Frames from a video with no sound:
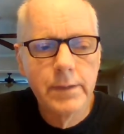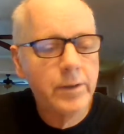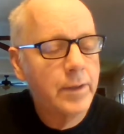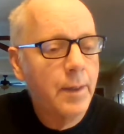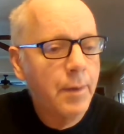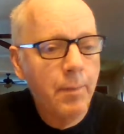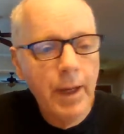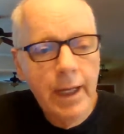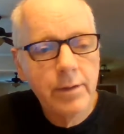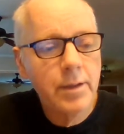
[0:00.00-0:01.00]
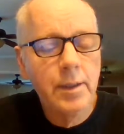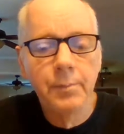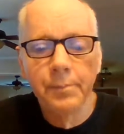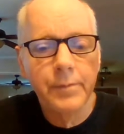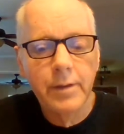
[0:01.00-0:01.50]
That's not my mantle.
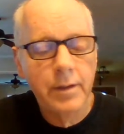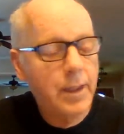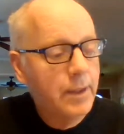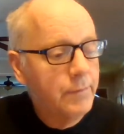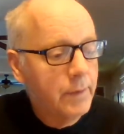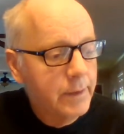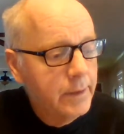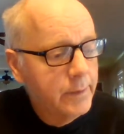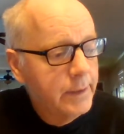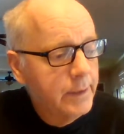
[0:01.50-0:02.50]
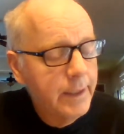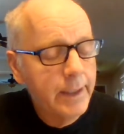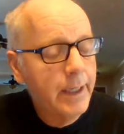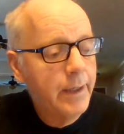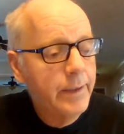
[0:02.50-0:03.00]
I'm kind of illiterate in
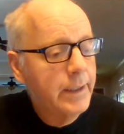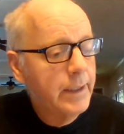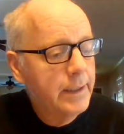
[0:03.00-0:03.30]
that area,